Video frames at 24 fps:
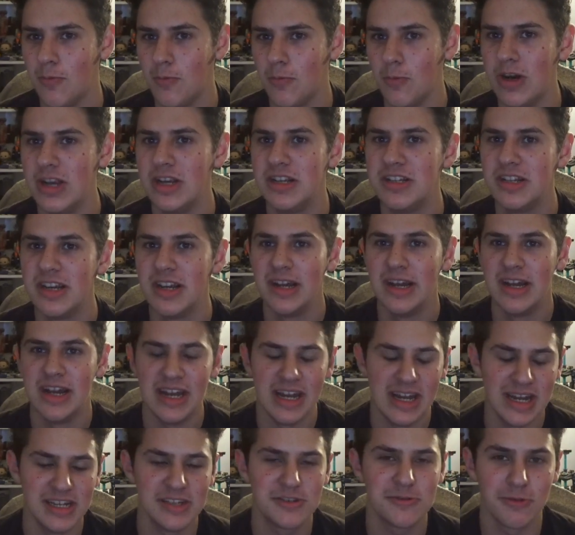which
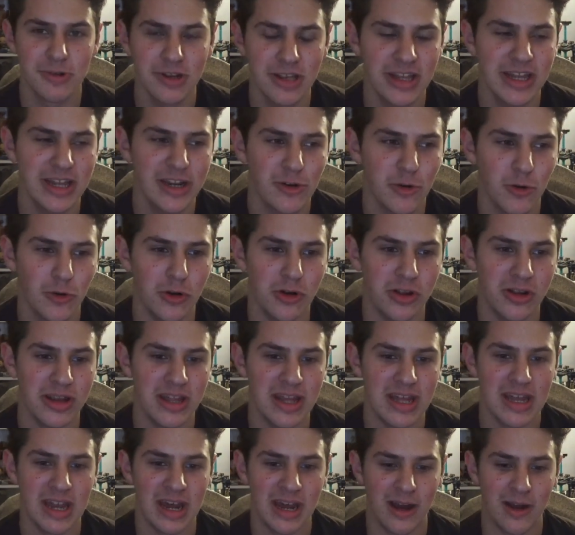is really cool
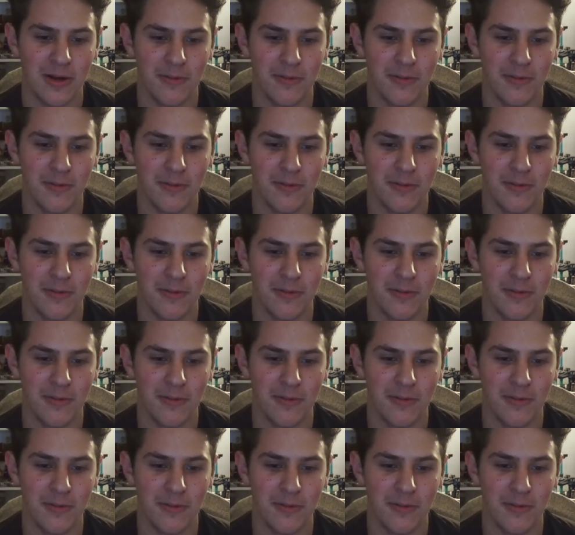that